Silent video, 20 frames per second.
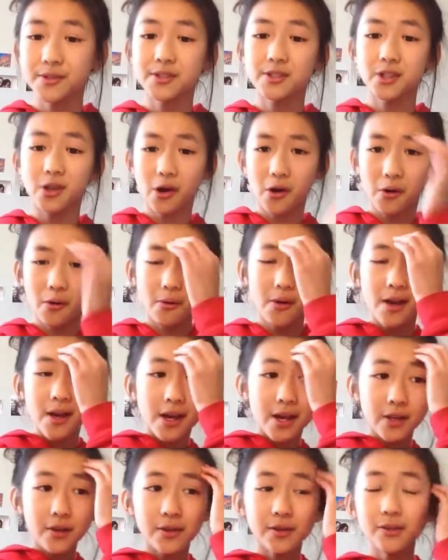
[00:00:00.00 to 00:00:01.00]
so
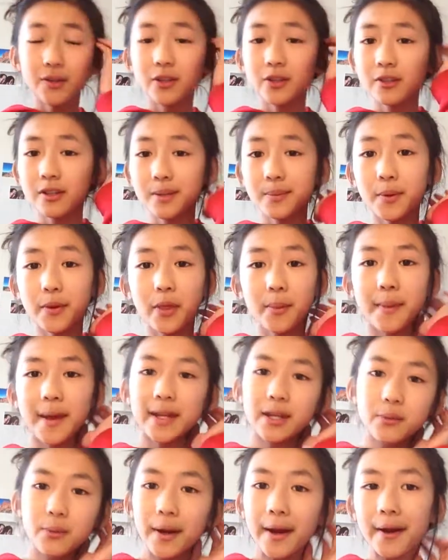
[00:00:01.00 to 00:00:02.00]
you can literally put them
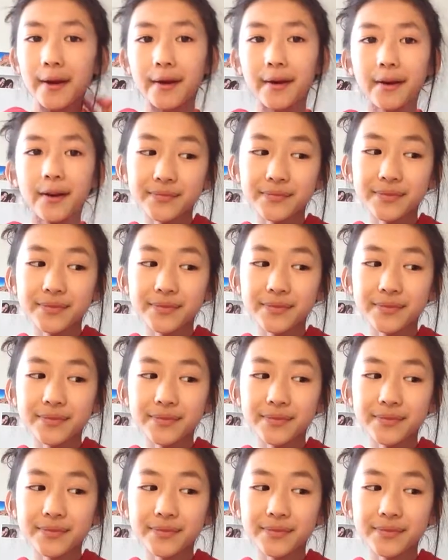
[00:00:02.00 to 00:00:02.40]
anywhere.